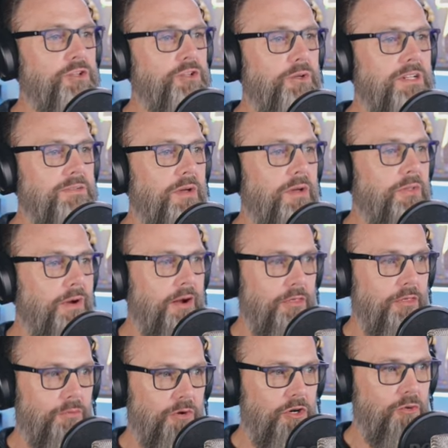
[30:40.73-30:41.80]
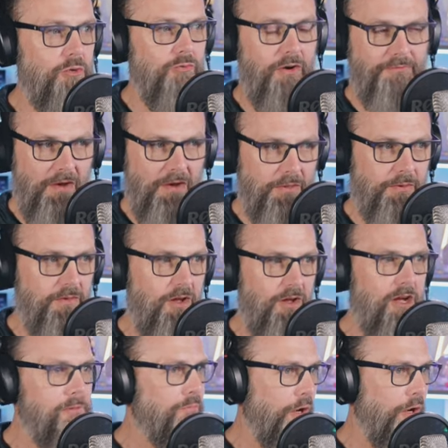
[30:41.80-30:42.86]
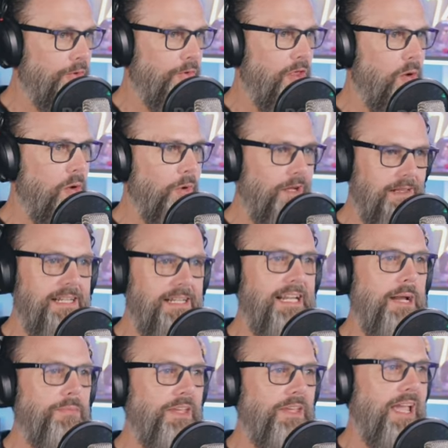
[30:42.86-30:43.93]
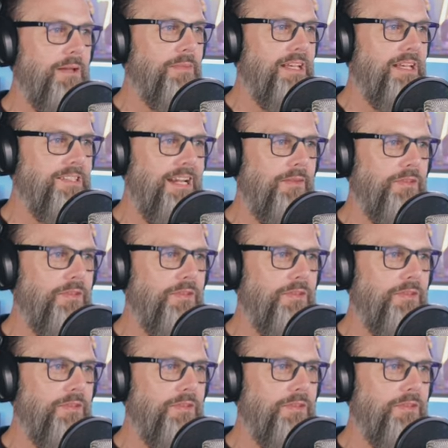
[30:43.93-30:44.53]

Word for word: ushered his mother out of the room while father-in-law and brother-in-law were cleaning up the cake mess,